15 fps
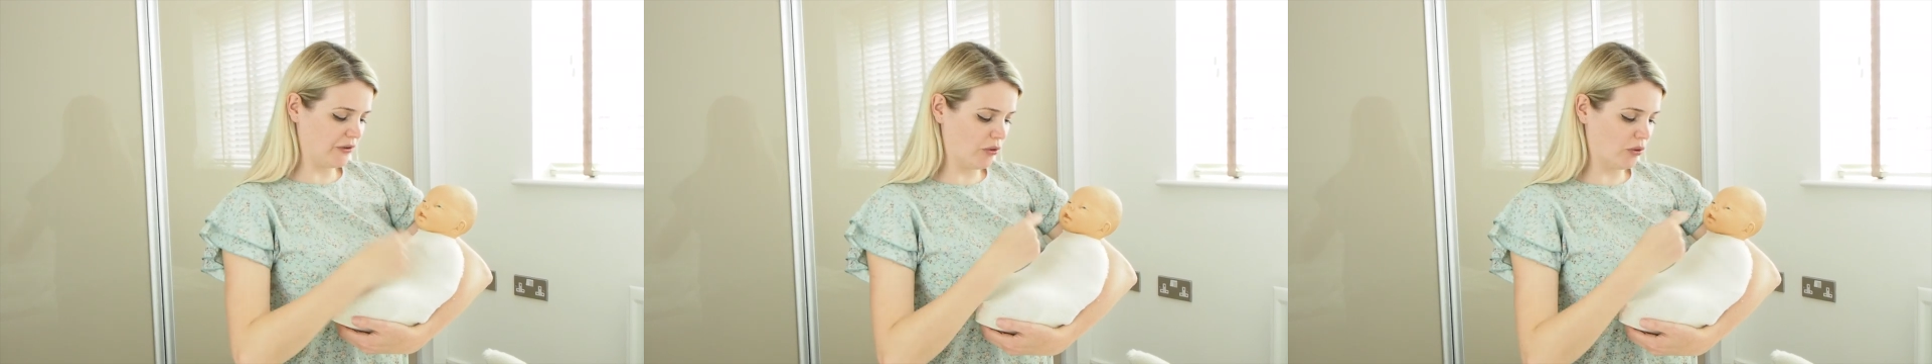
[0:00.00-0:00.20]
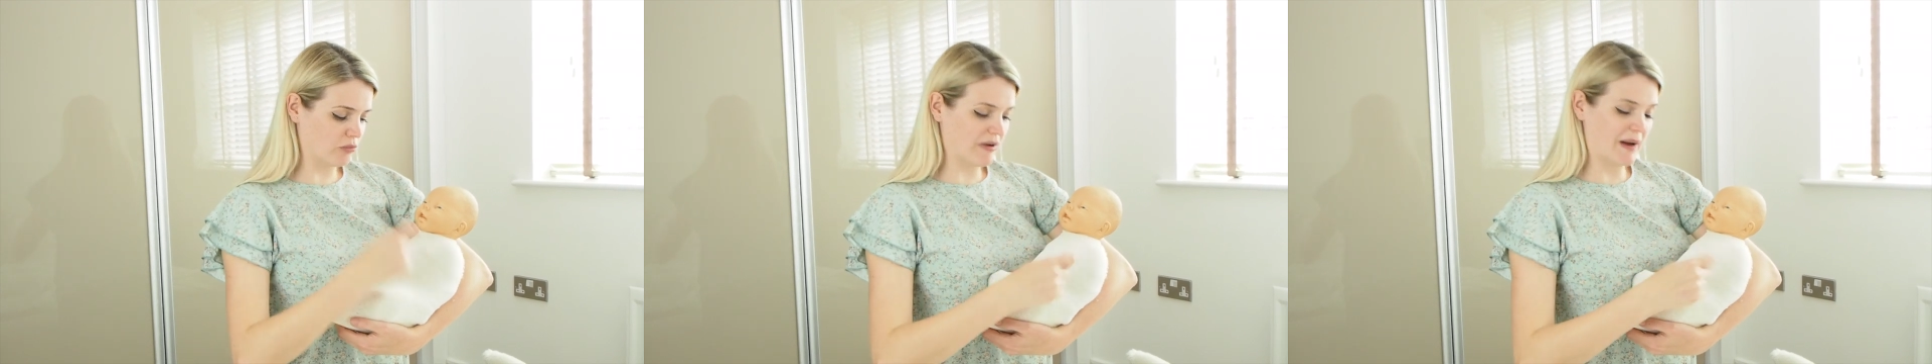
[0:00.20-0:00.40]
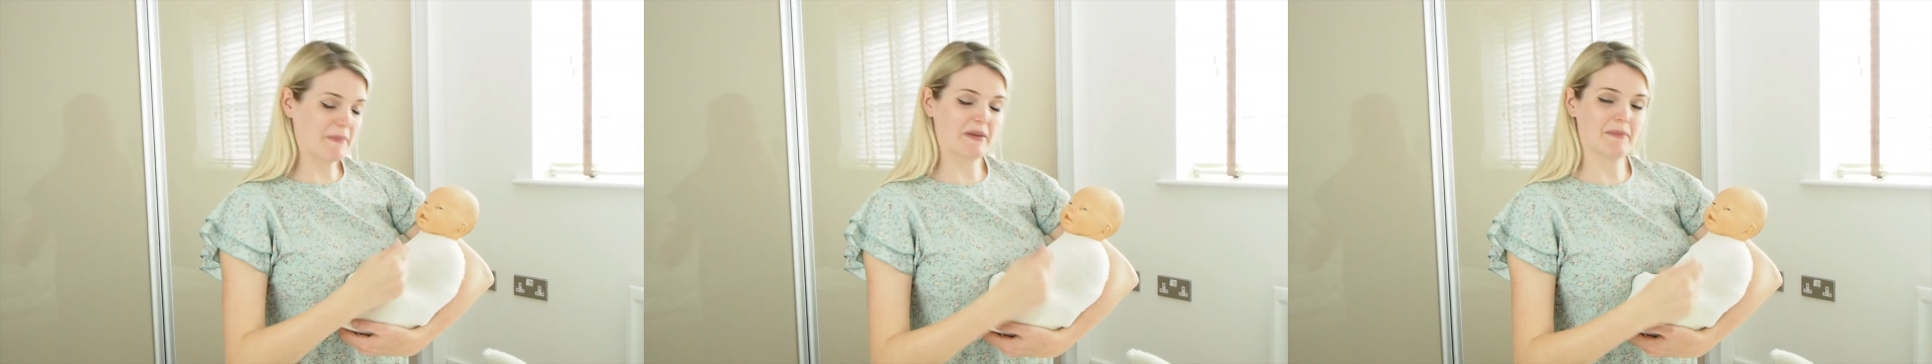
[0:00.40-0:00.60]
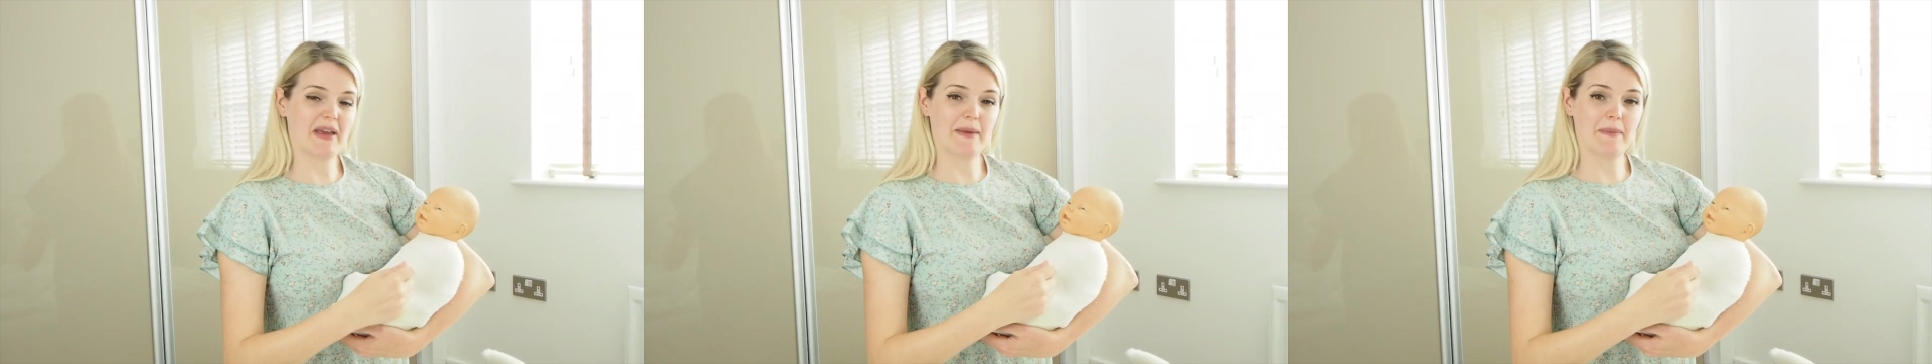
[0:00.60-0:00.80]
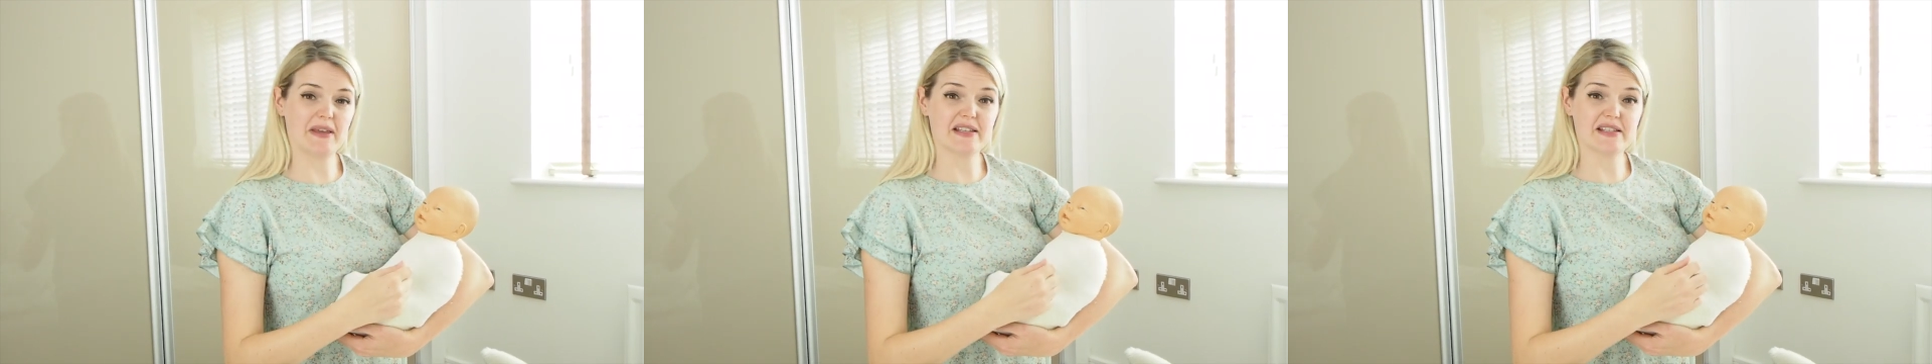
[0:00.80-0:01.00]
or wrapping
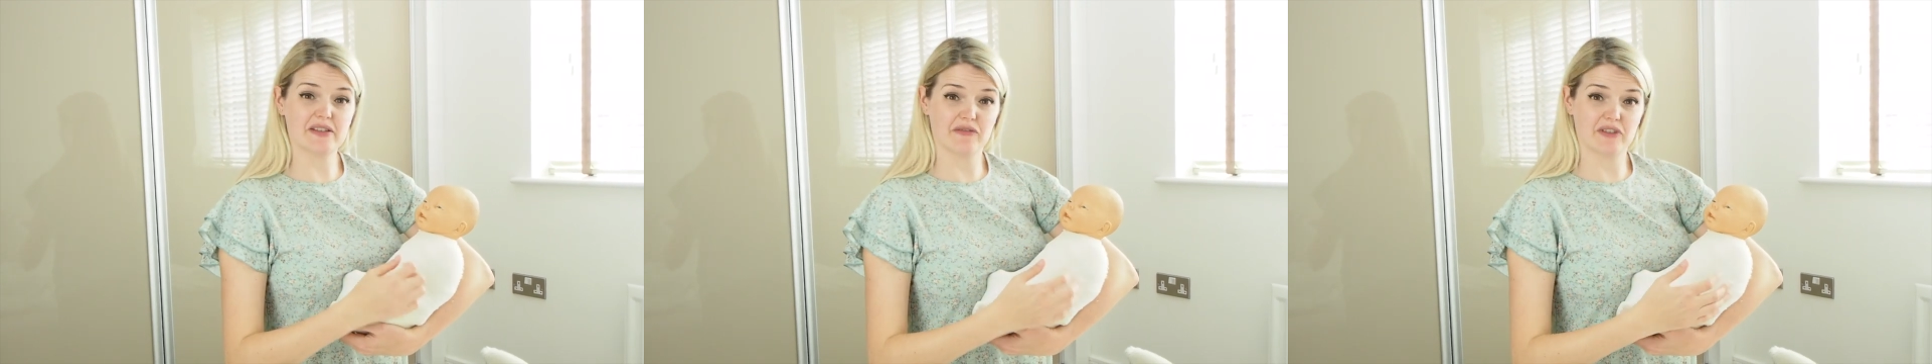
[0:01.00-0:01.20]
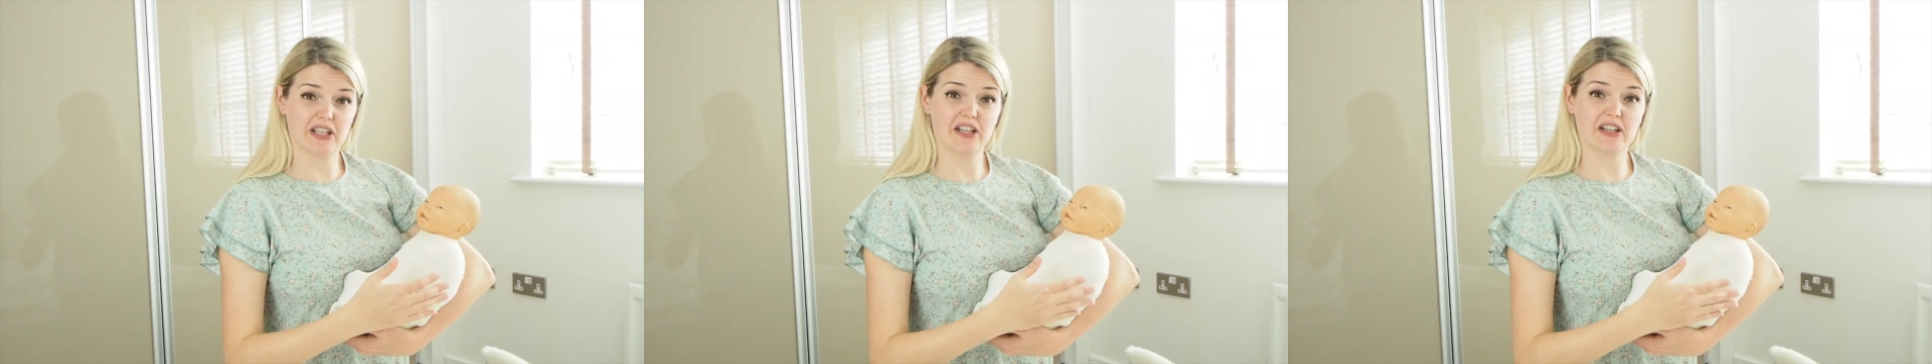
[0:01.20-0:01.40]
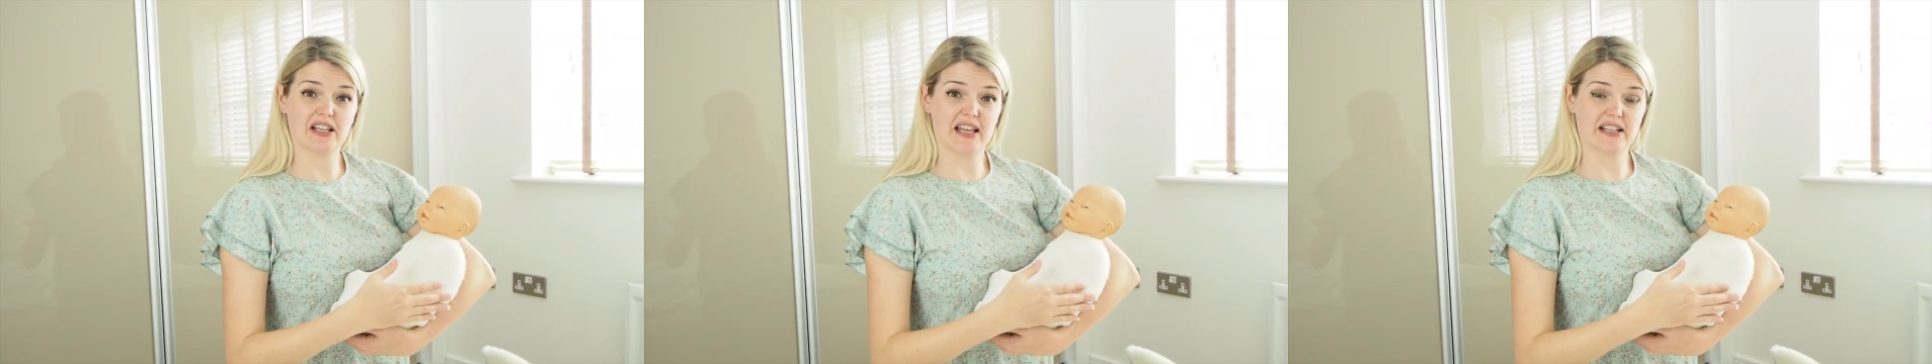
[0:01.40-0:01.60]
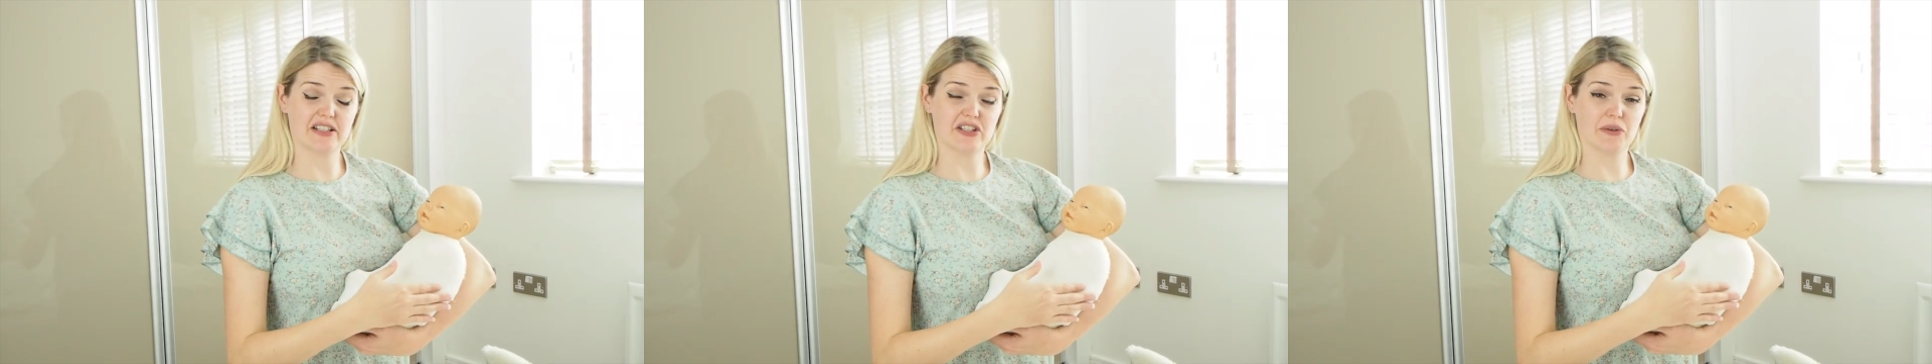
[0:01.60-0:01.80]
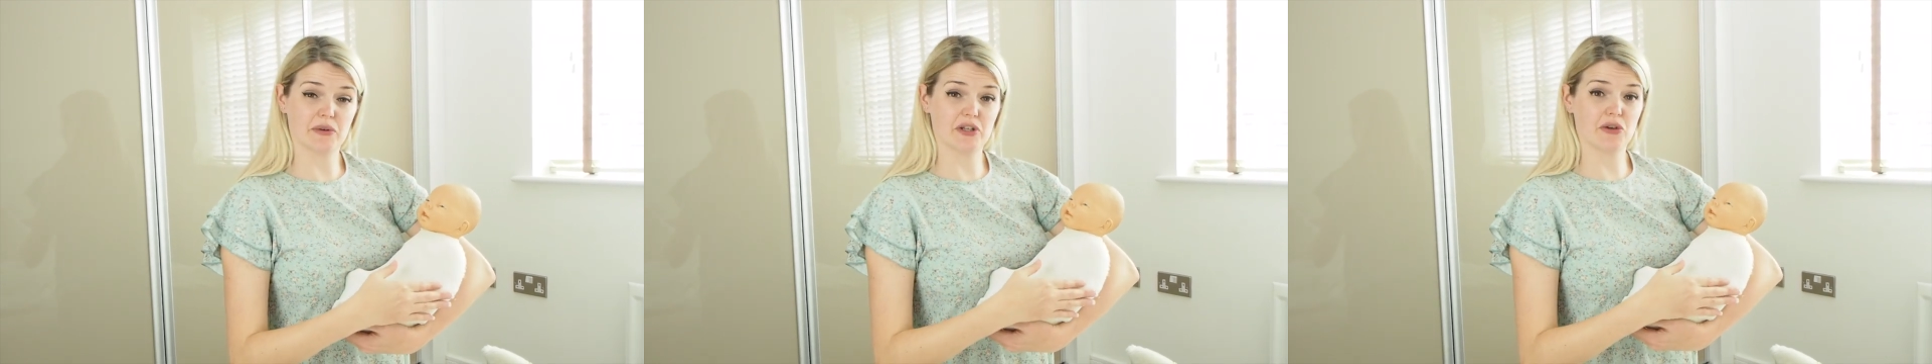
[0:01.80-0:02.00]
baby is something you'd like to
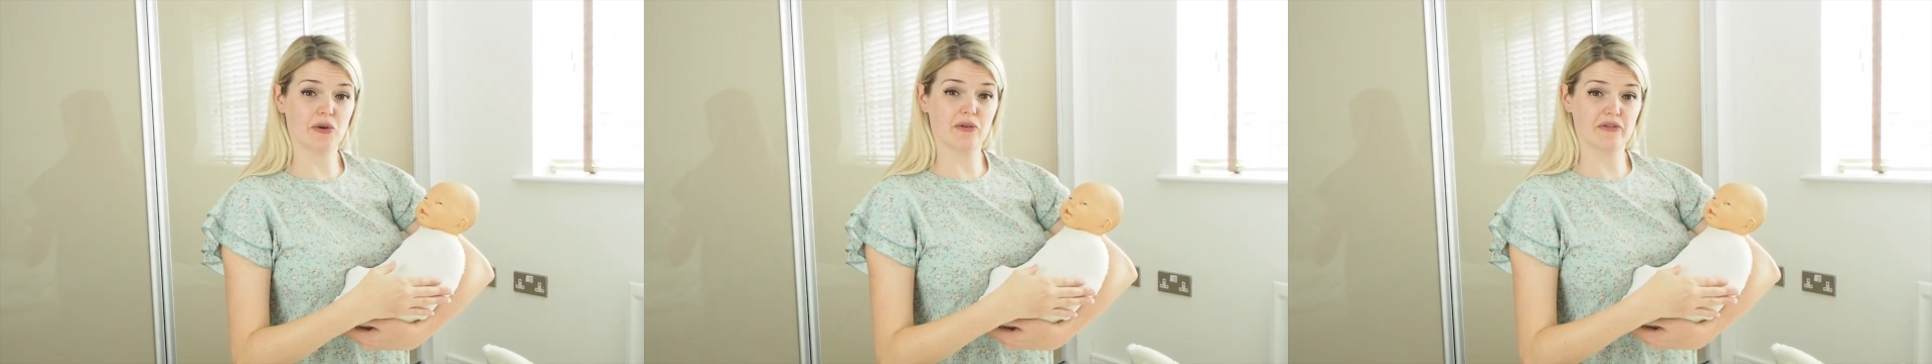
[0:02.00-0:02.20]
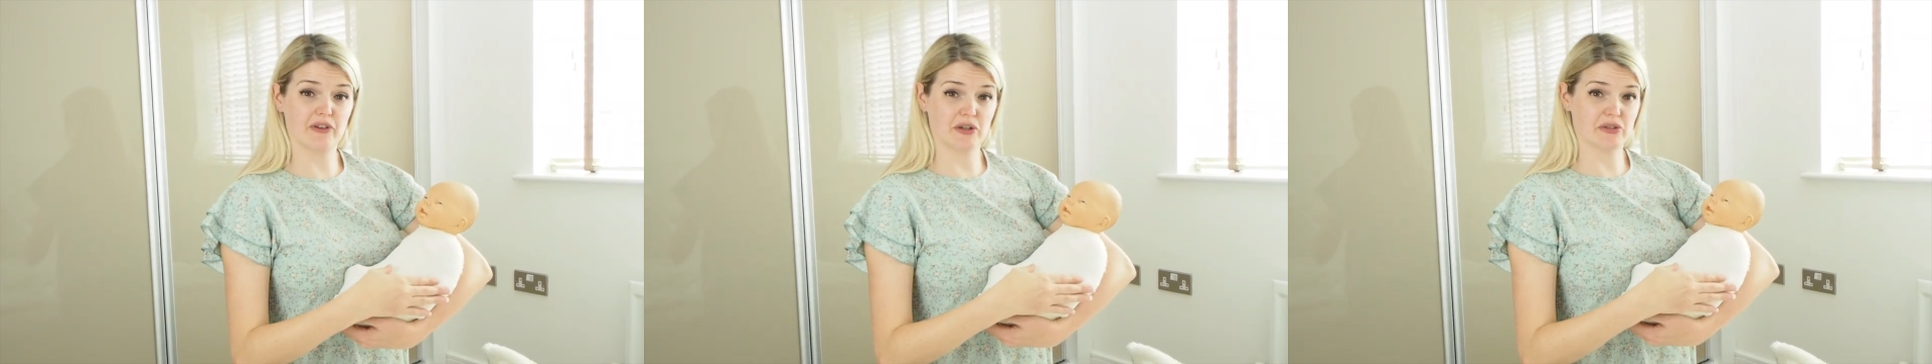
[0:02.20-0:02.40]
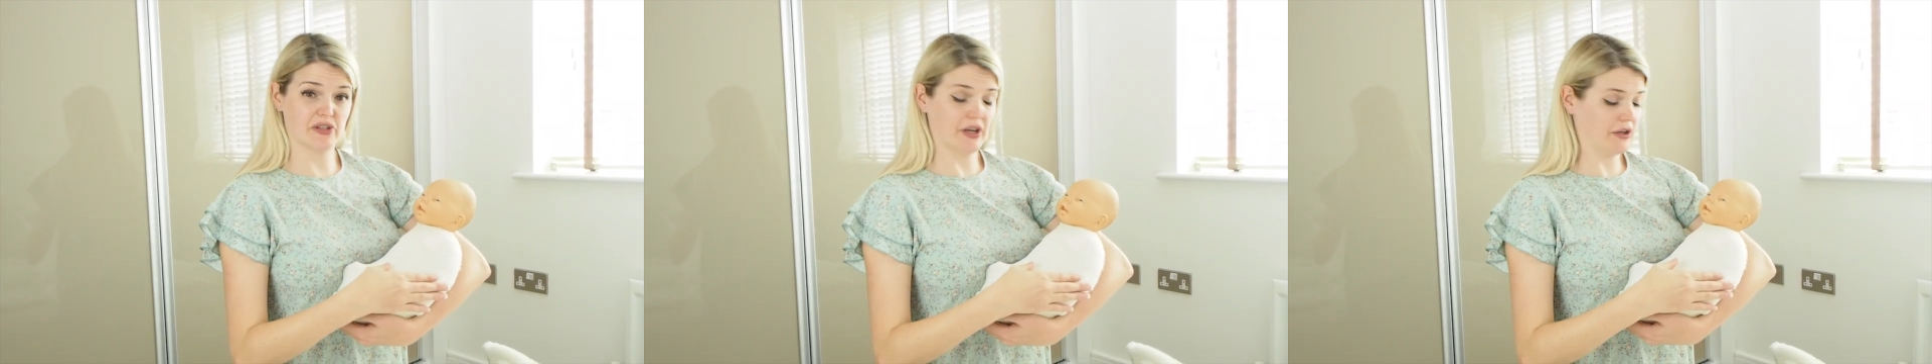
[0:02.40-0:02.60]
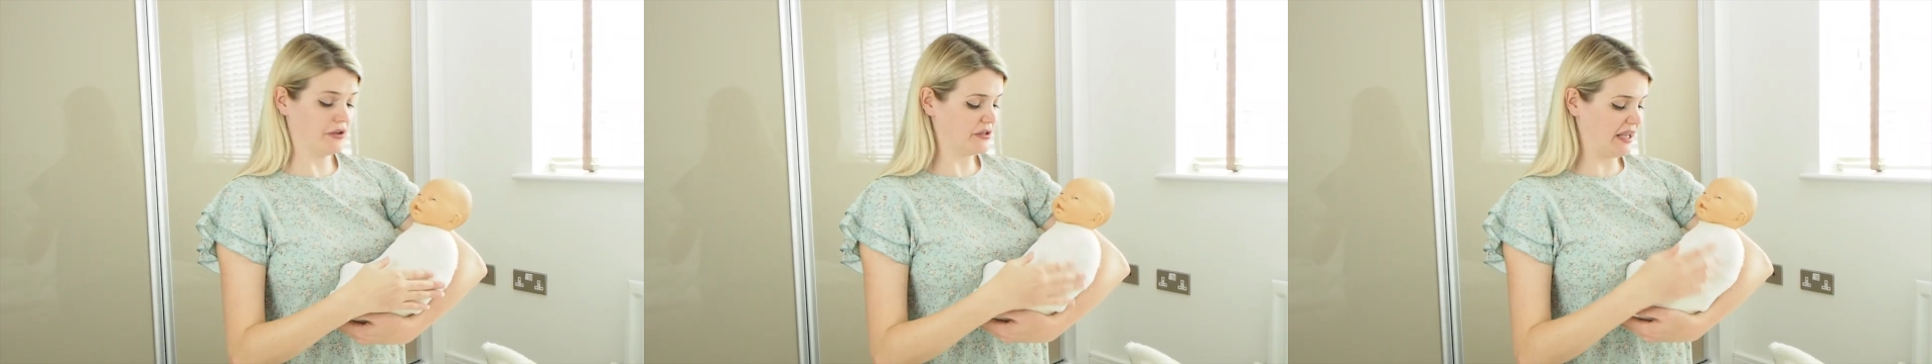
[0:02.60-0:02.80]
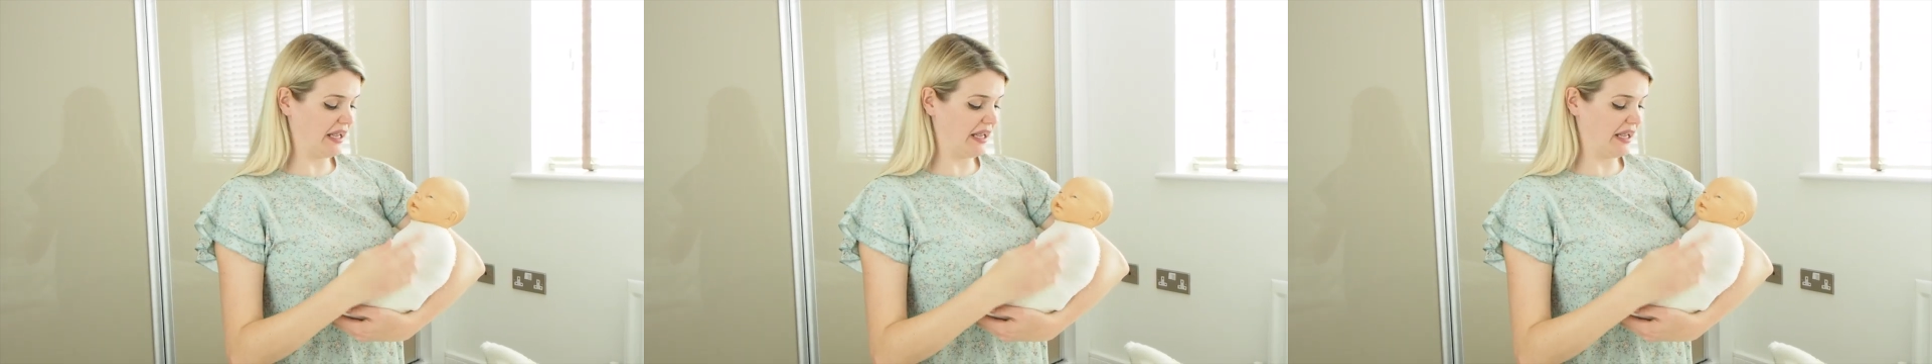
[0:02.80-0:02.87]
do on your photos,